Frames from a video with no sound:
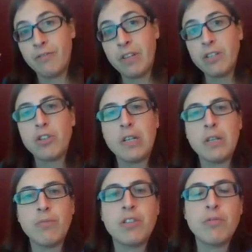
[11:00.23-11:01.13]

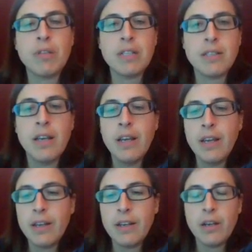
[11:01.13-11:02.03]
eventually retreats
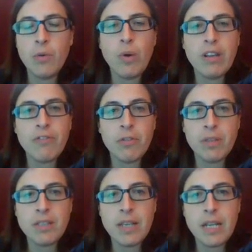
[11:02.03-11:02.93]
away from this